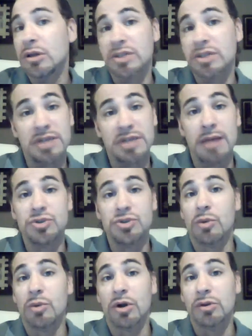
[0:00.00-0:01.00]
Sometimes you
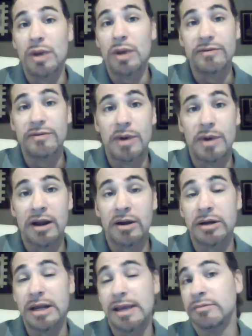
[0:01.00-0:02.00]
can work the waiver
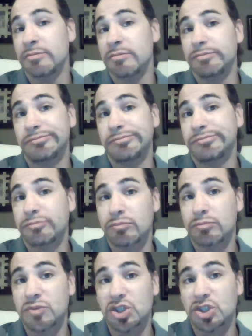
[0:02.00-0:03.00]
wire and
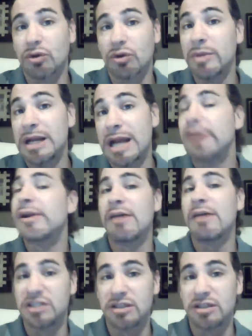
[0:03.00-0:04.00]
stream in and out.
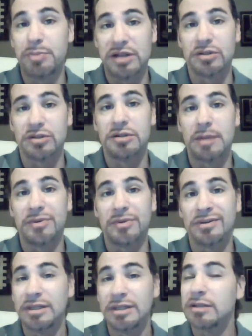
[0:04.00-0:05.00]
Obviously depends on the depth of
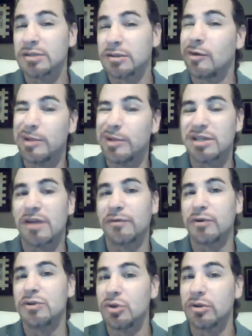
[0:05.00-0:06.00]
your league. It's a little bit
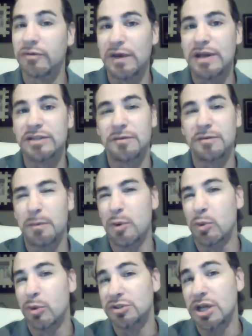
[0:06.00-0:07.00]
tougher to do in the Fantasy
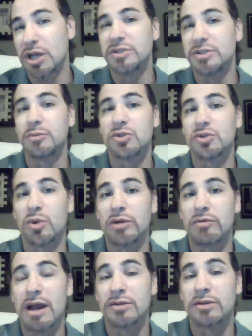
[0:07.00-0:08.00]
Football World Championship with 20
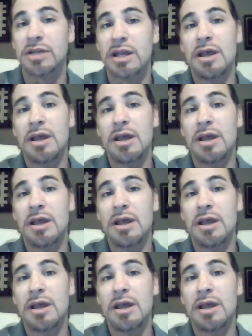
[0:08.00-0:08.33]
rounds.